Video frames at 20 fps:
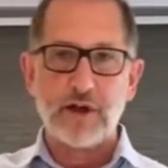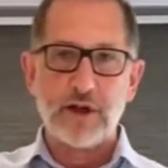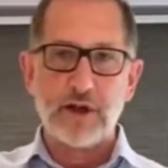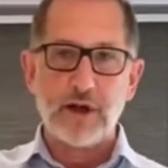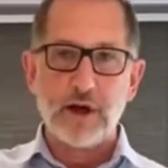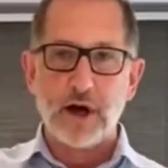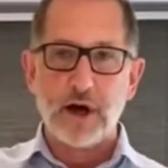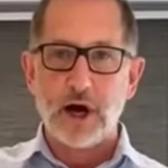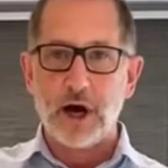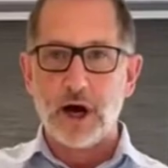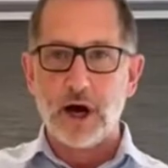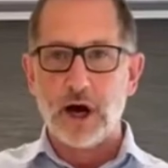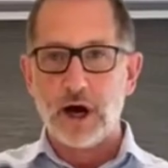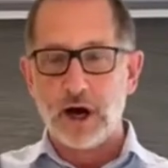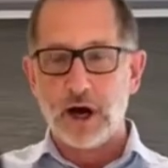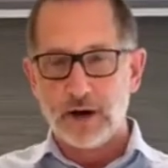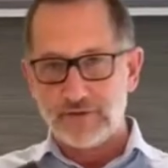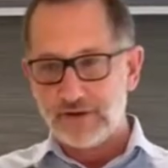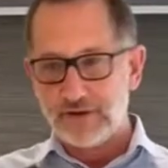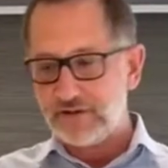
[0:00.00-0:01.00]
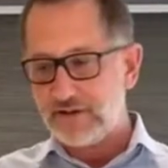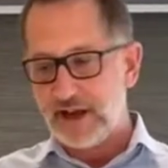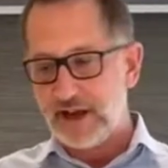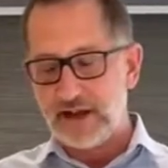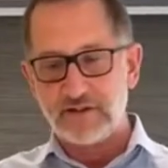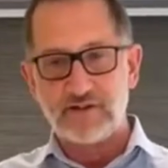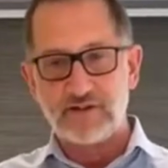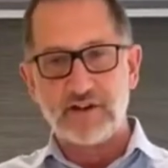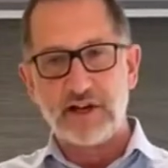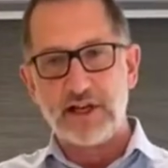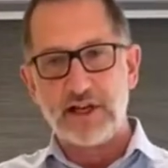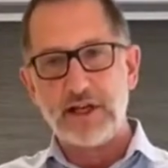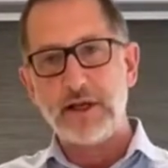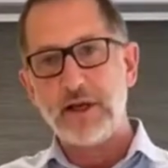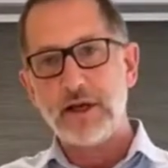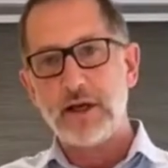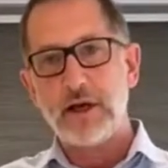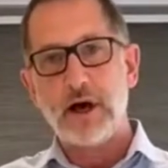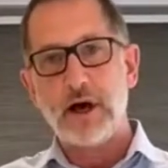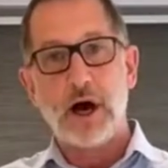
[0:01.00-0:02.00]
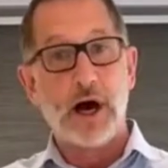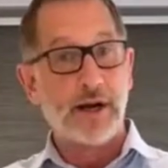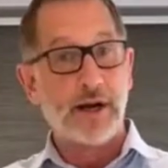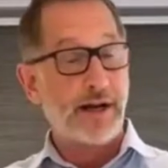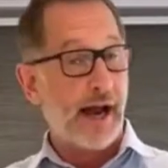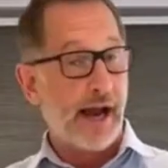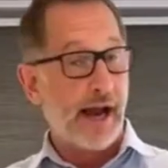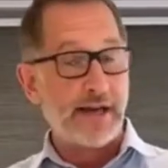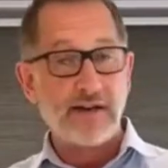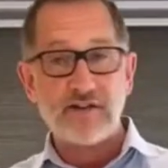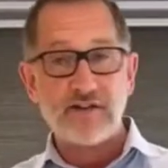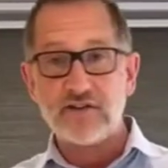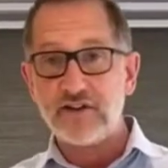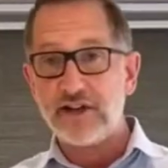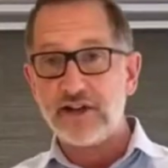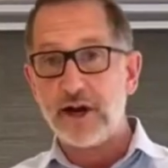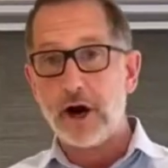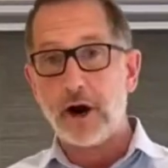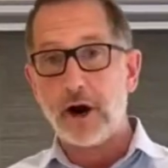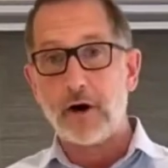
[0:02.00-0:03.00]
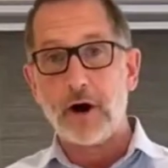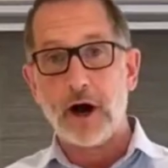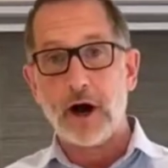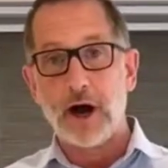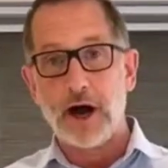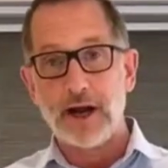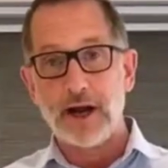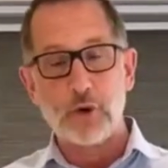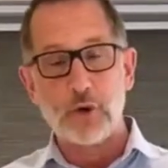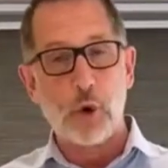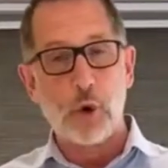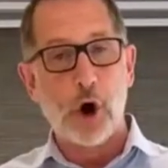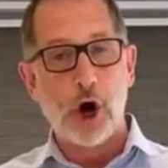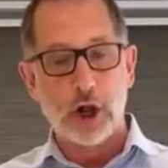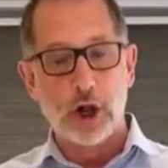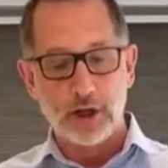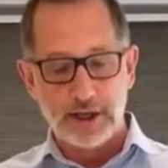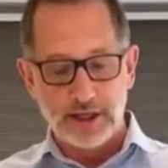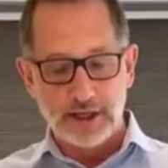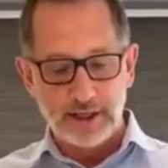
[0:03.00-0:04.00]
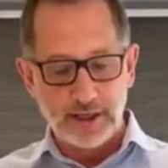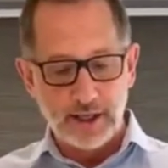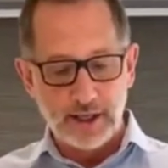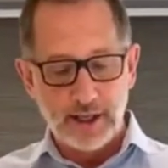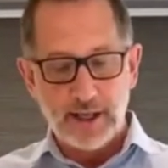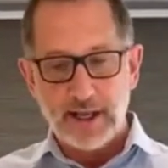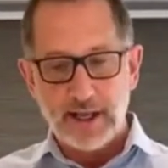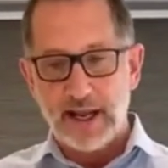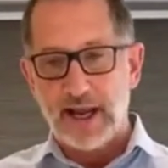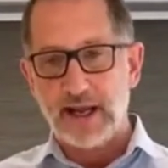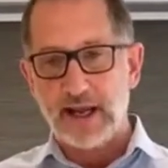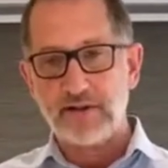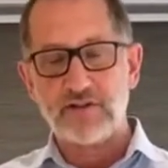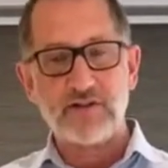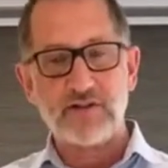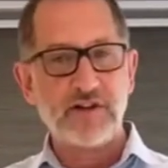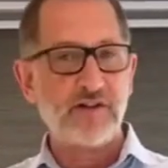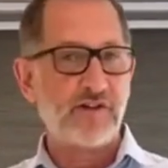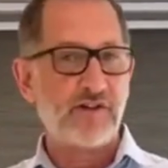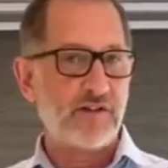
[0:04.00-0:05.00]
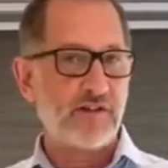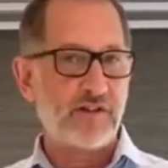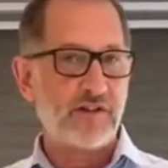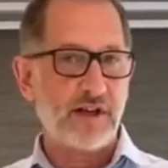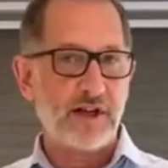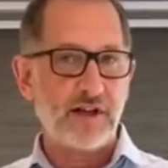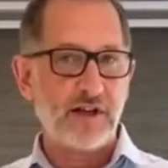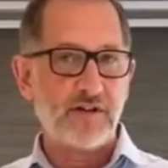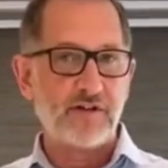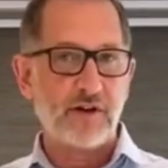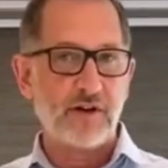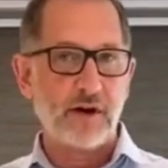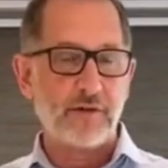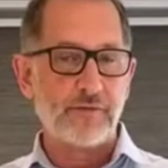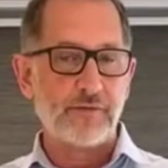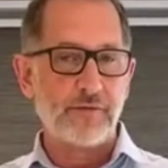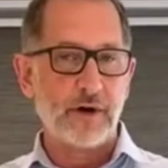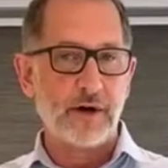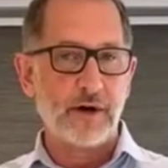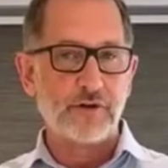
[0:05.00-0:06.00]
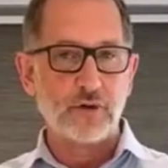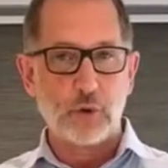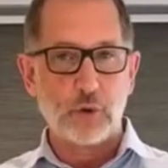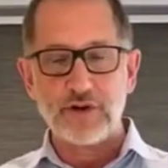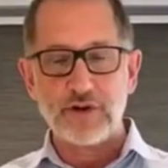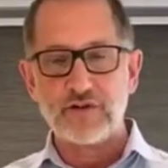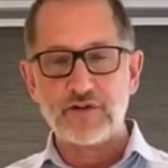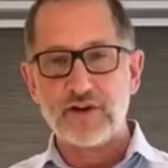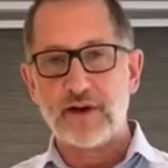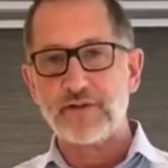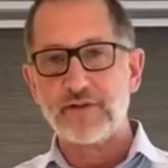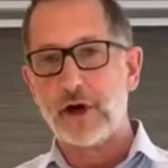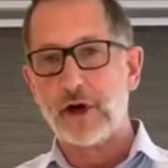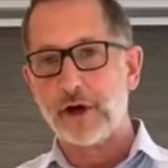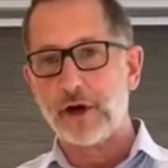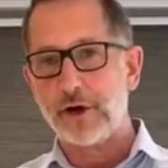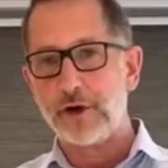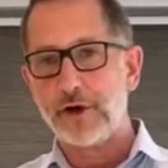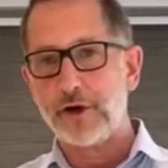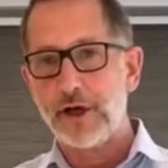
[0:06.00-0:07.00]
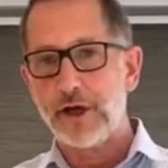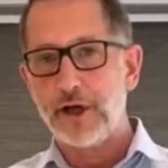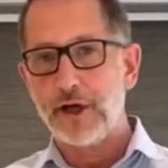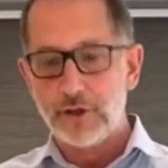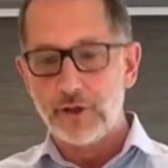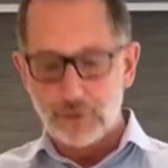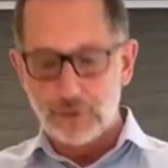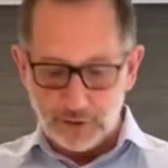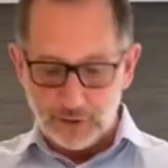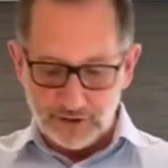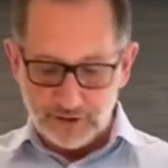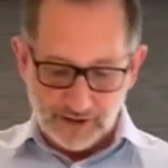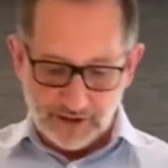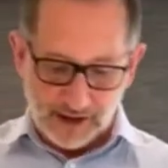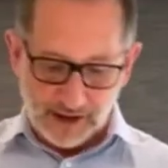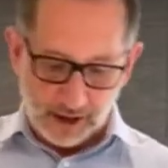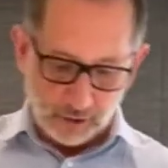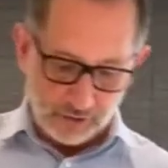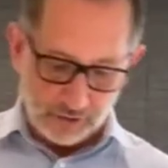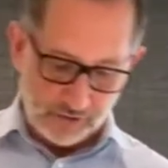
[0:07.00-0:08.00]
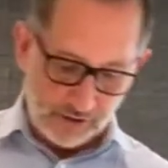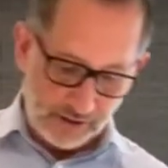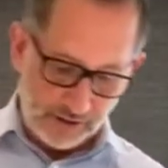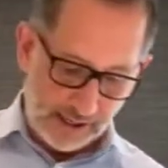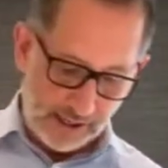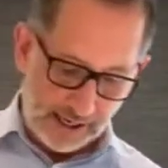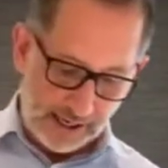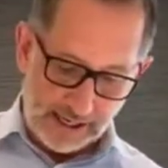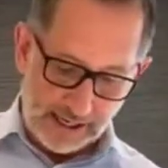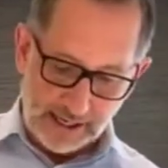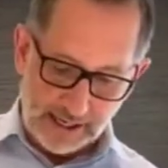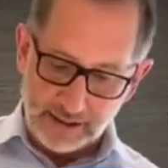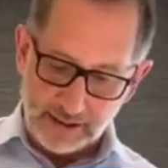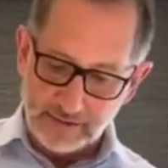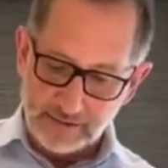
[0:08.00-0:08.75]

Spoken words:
of intensity, 90 CRI quality, and CCTs of 2700, 3000, and